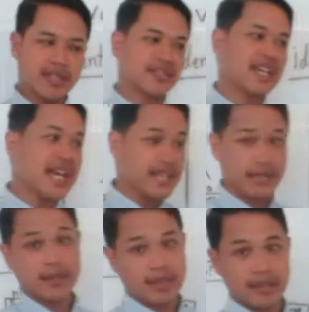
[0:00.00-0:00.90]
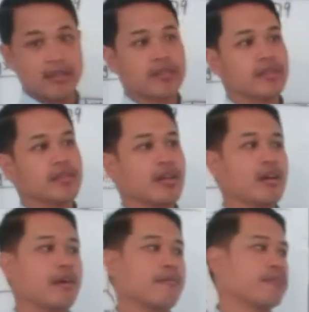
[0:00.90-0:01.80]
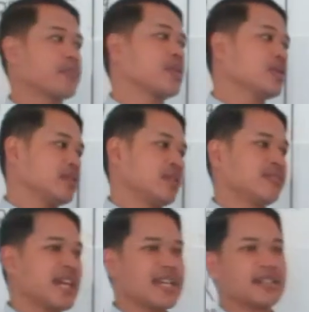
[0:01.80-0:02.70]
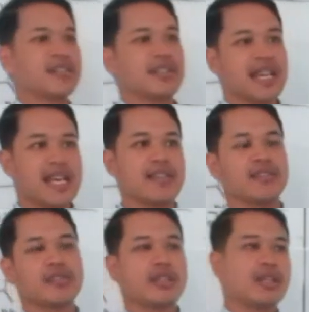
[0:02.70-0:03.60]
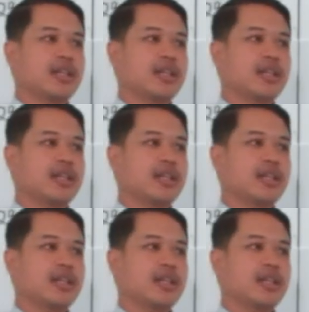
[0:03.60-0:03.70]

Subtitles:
a scientist, the scientist has